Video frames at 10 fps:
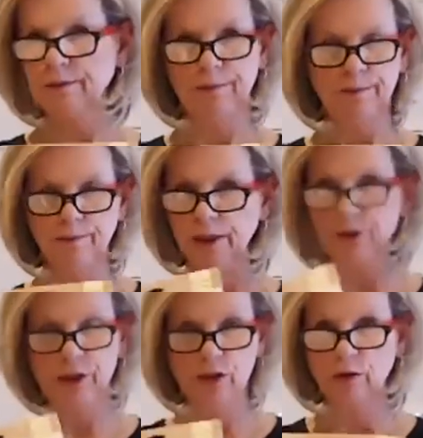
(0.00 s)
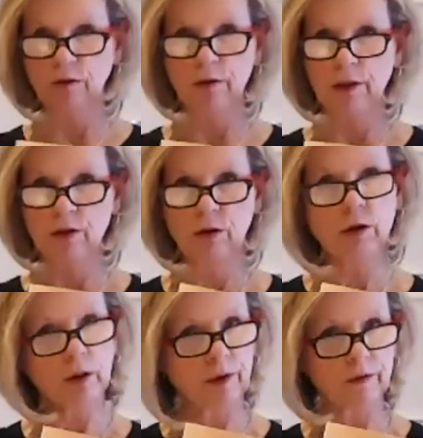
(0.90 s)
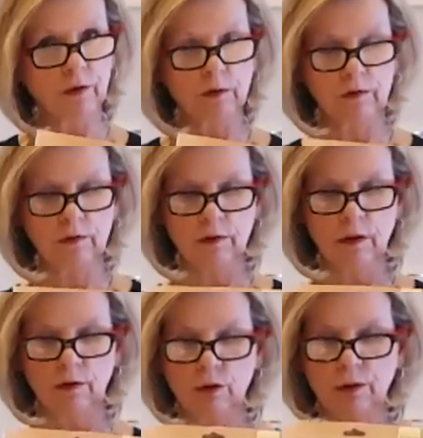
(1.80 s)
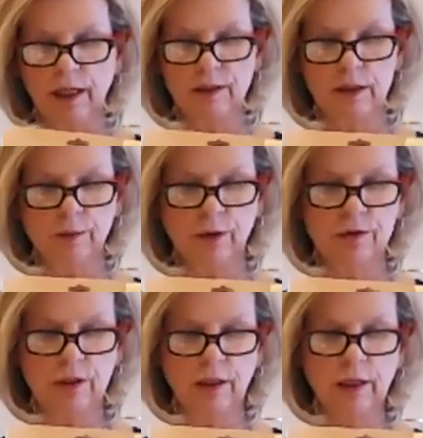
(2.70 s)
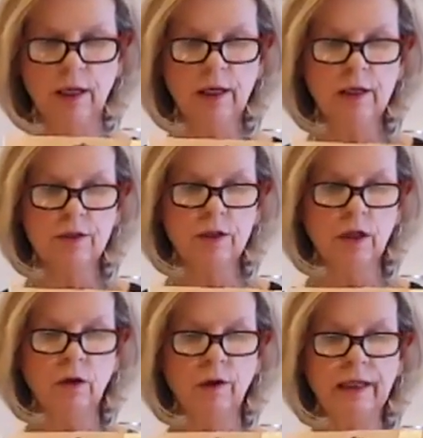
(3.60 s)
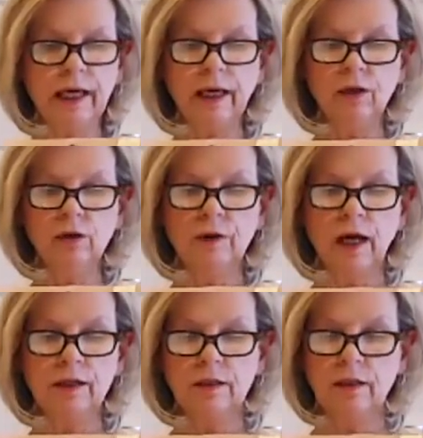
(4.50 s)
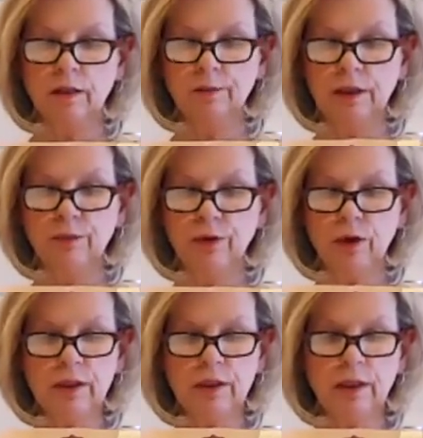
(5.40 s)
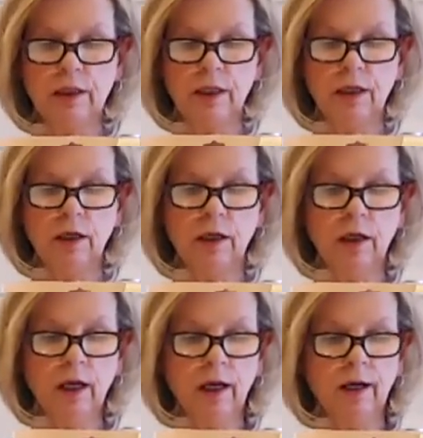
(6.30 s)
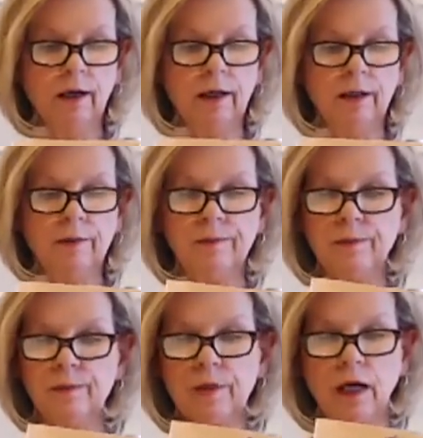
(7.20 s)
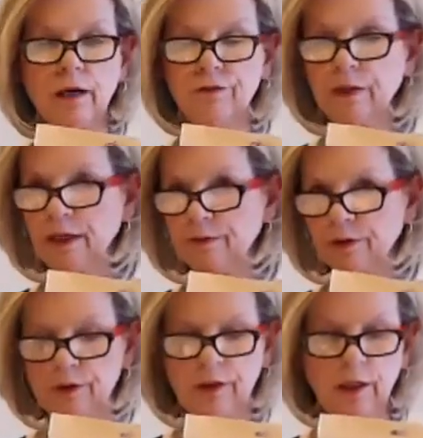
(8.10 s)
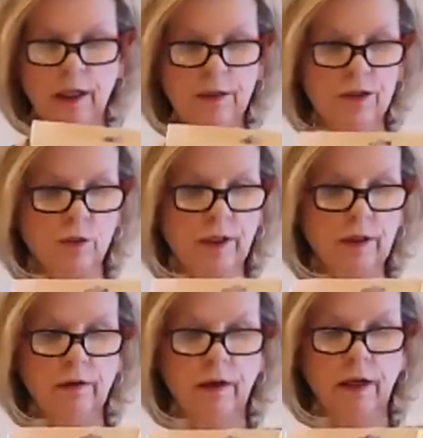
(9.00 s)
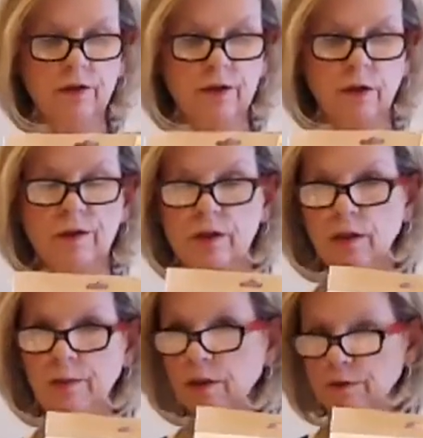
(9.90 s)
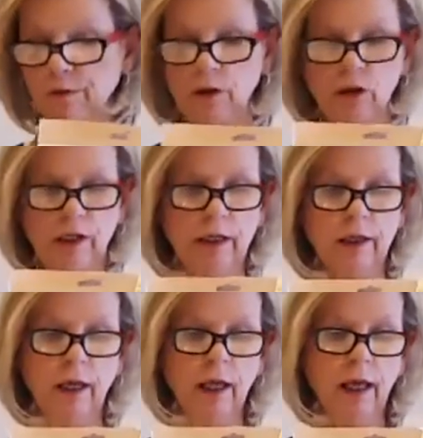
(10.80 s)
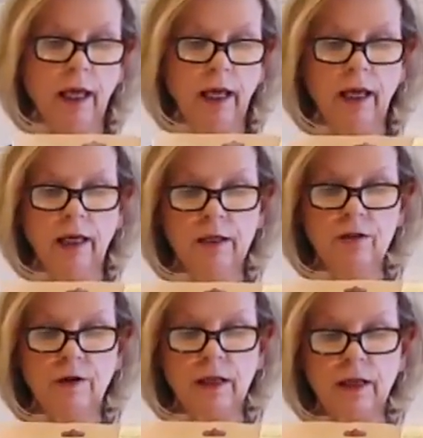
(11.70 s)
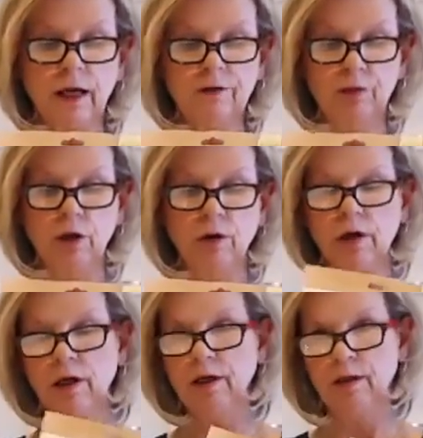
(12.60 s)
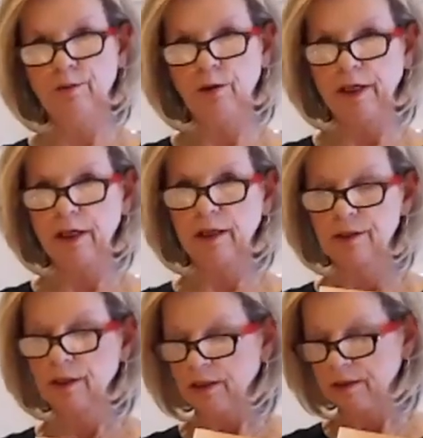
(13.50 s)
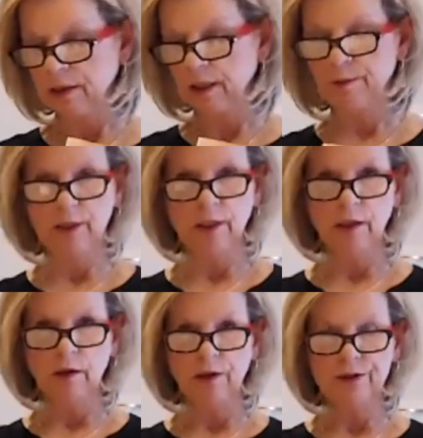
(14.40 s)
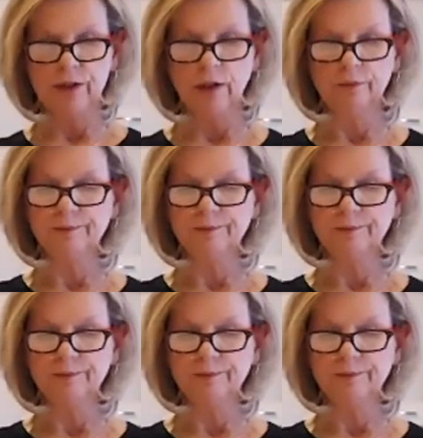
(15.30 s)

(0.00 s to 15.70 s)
meals that you're cooking with, for, you know, to enhance the protein. So again, you've got the complete protein in here, unflavored, unsweetened there, so it's going to be good for cooking. And you've got live probiotics and enzymes in there also.